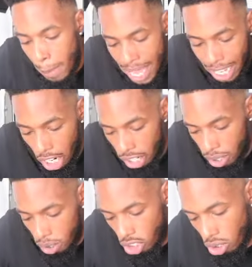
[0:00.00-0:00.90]
making her
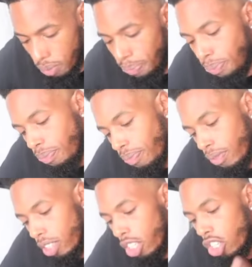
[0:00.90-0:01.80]
notice you.
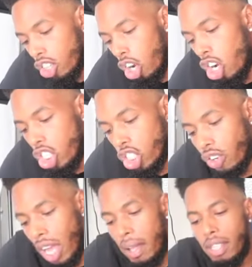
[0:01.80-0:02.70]
Third
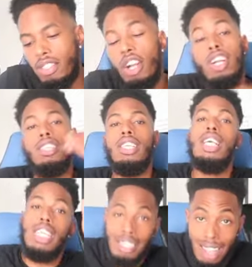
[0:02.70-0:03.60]

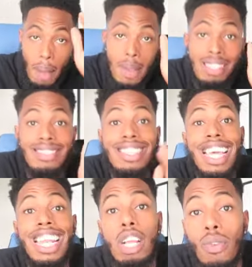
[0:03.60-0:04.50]
step is
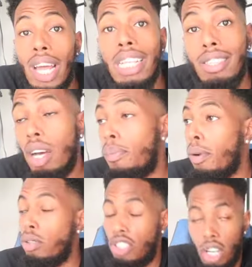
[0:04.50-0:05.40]
getting ready to
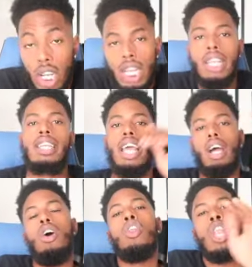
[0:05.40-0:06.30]
approach her.
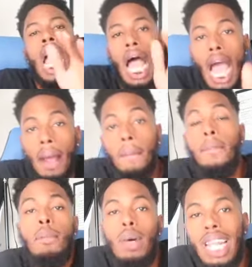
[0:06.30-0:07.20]
Now,
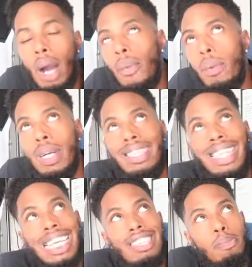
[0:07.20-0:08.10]
what
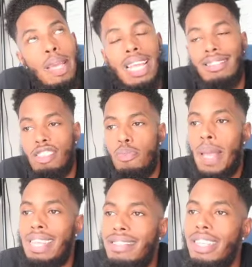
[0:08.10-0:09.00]
this means is
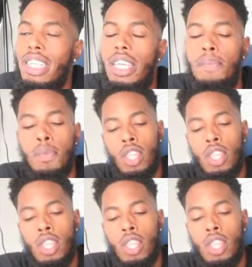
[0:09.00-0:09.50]
basically,